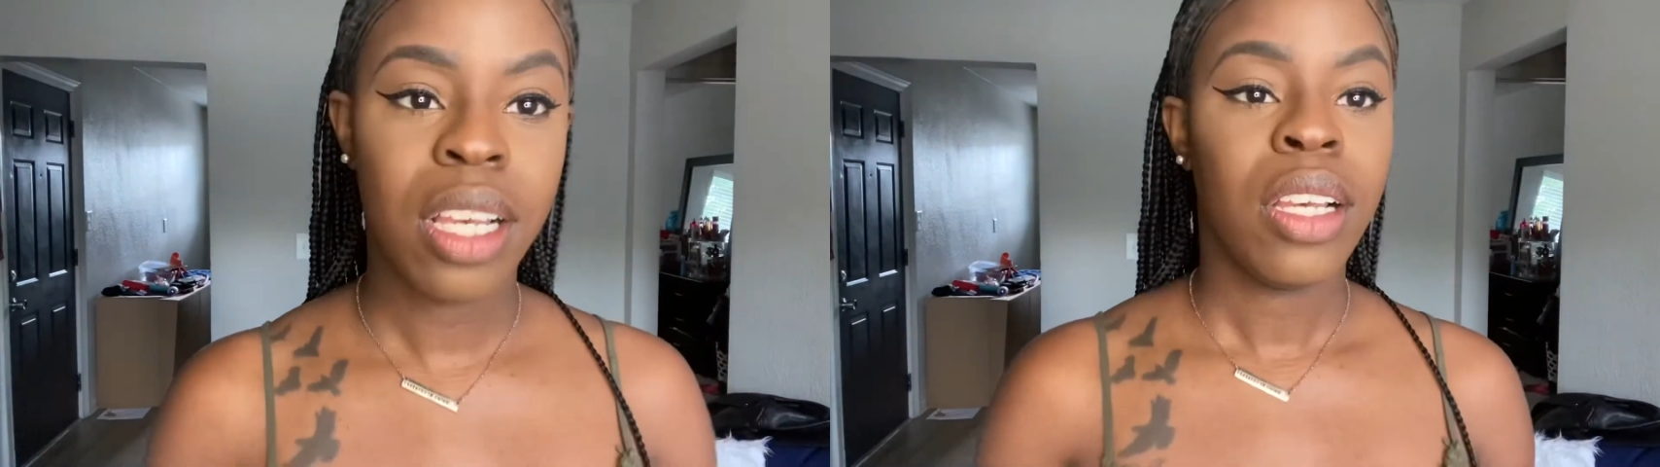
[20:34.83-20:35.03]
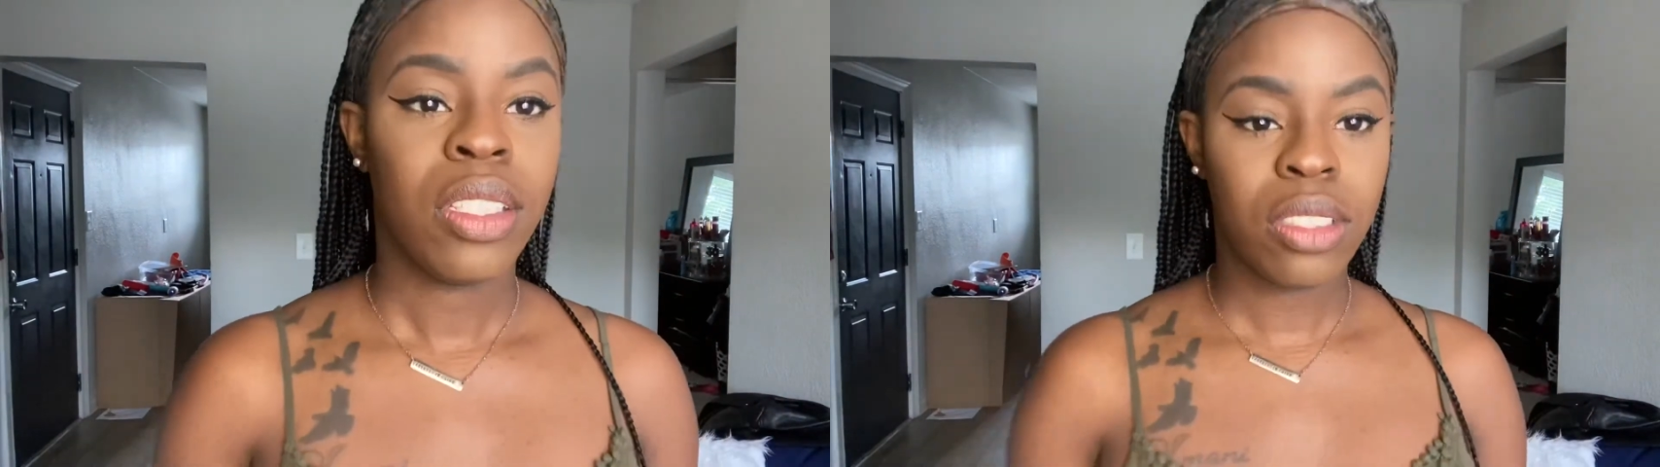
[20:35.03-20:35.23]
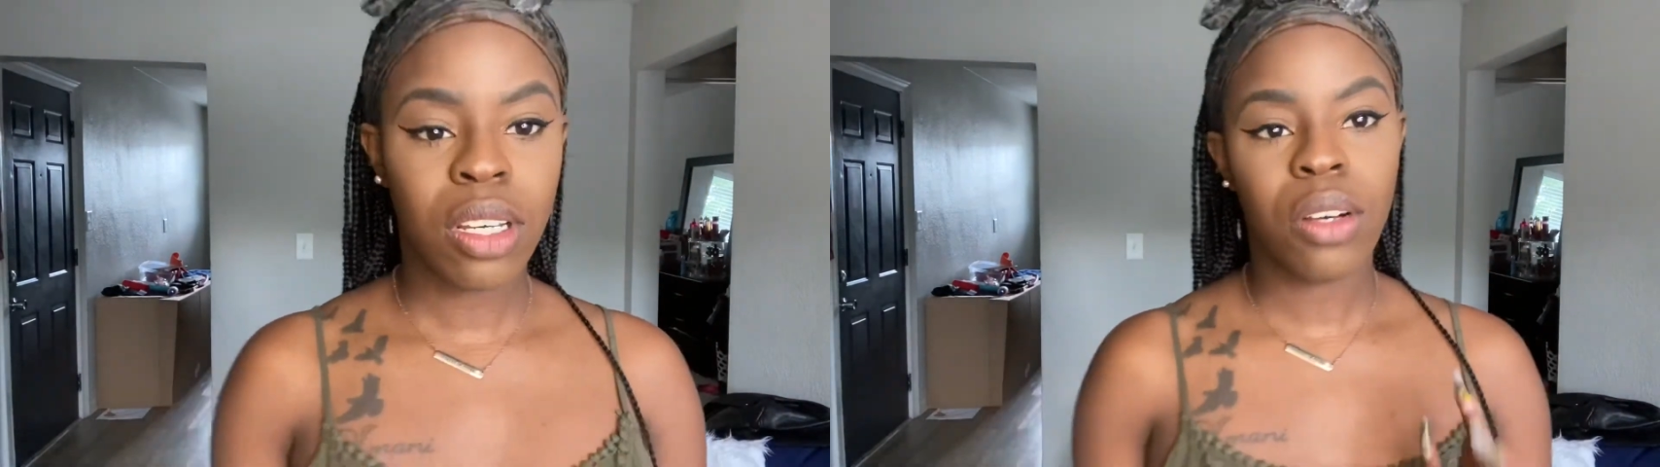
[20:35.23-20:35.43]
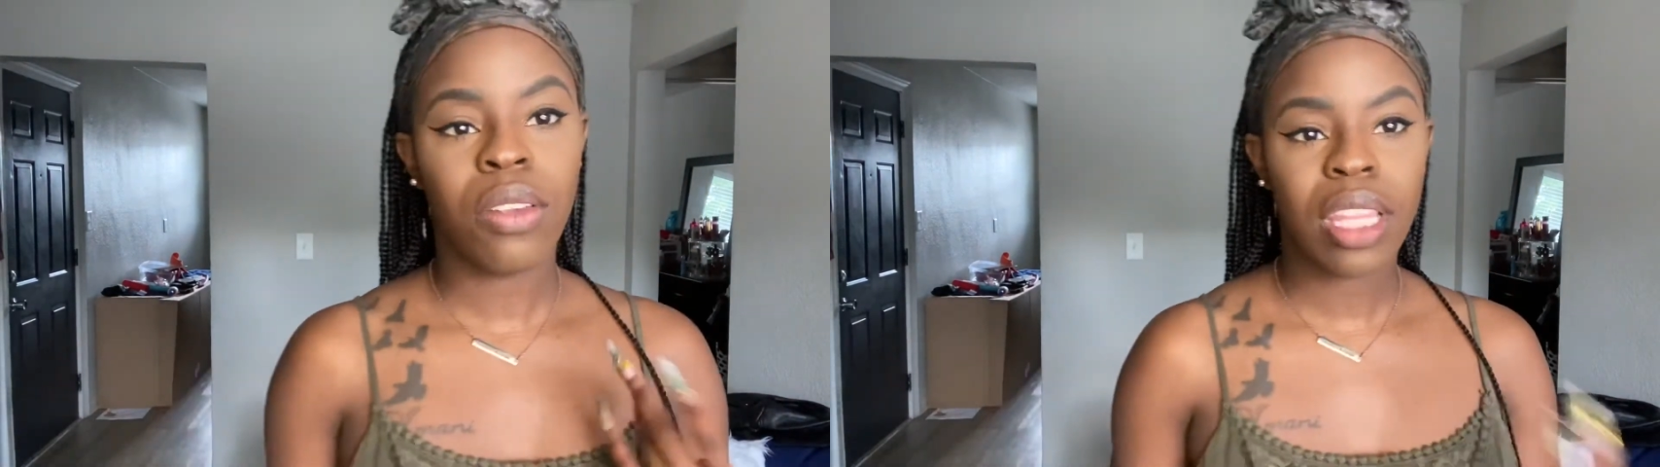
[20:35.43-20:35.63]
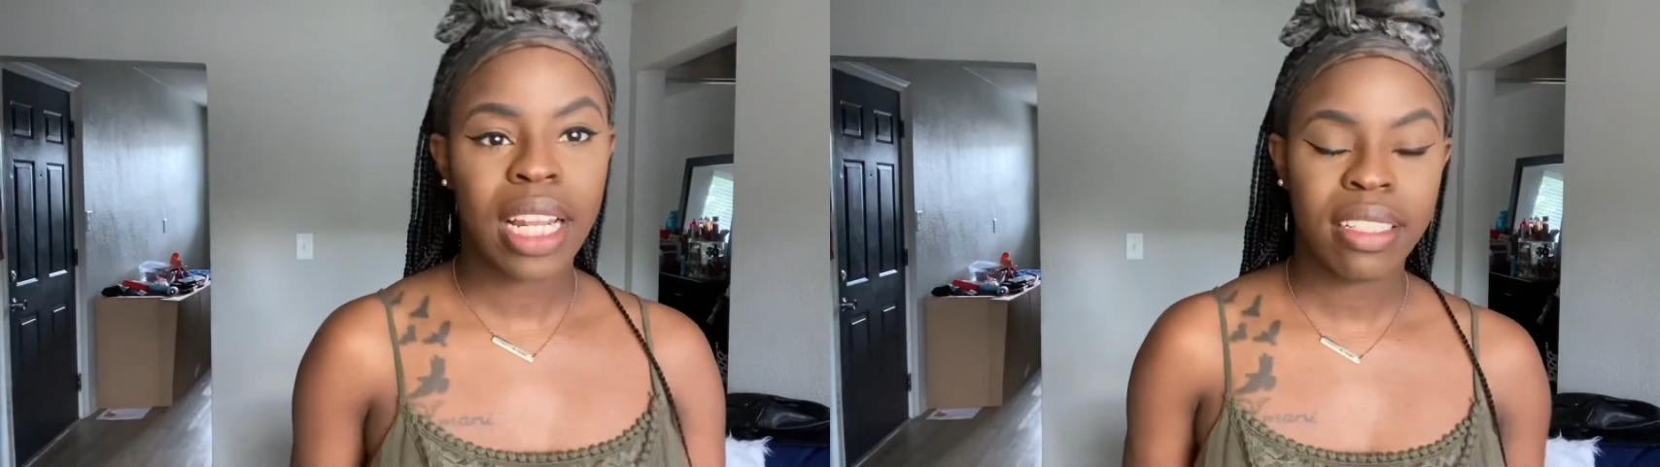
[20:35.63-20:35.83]
So the
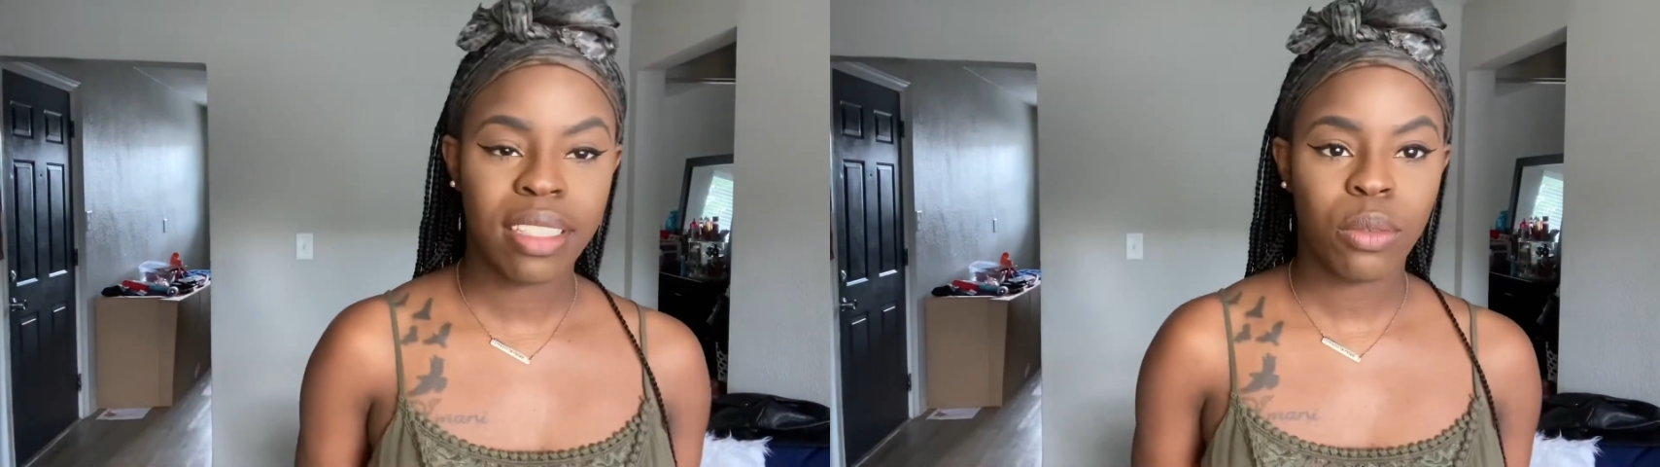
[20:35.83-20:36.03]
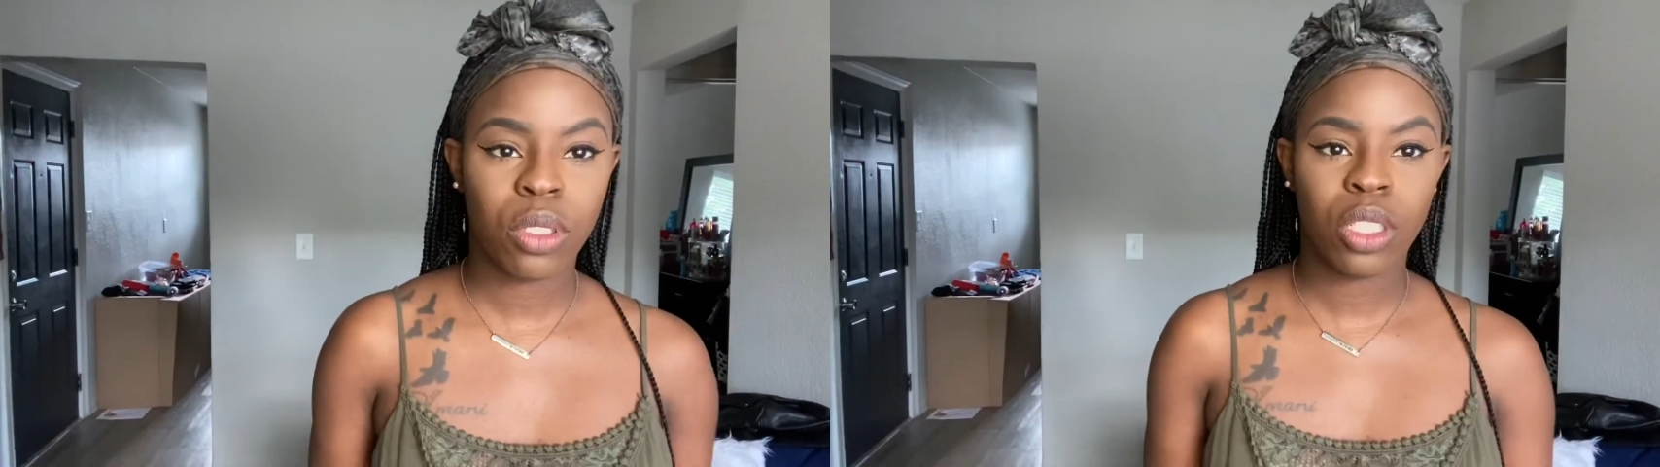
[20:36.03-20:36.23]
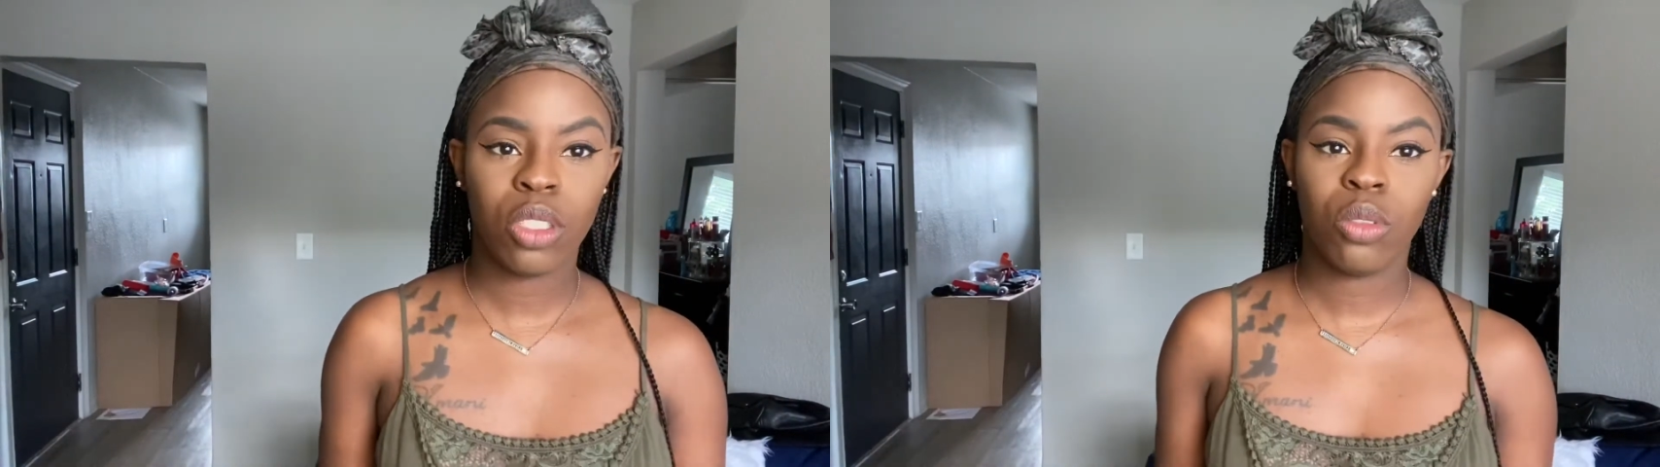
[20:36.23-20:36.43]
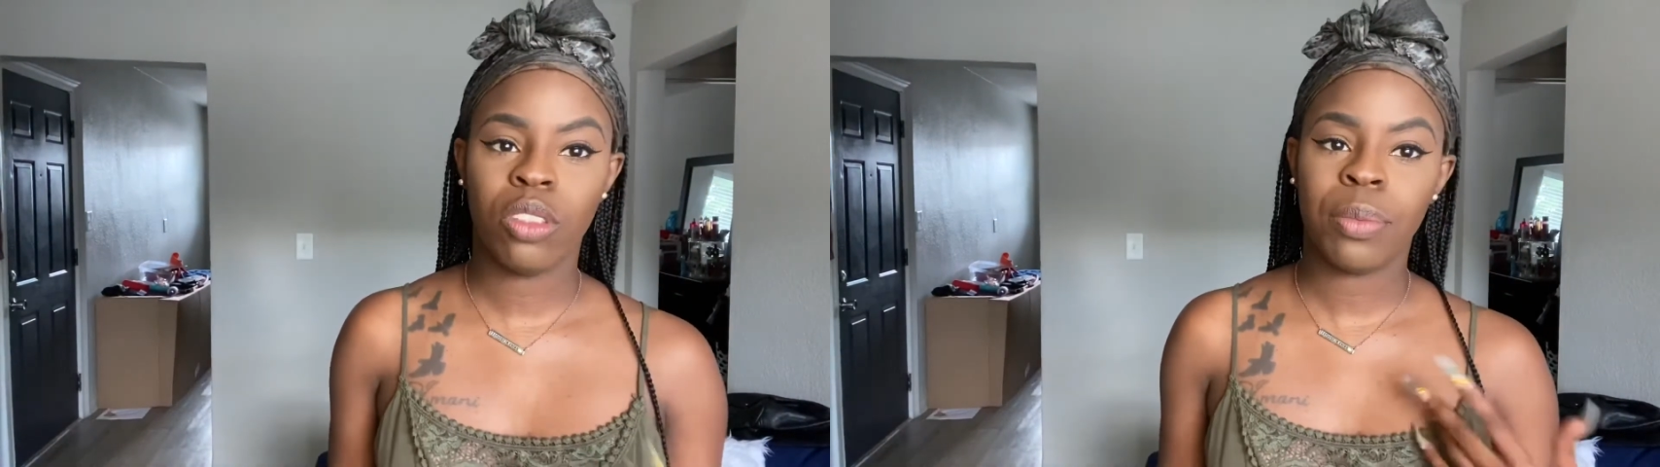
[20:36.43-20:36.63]
next thing we're gonna do is put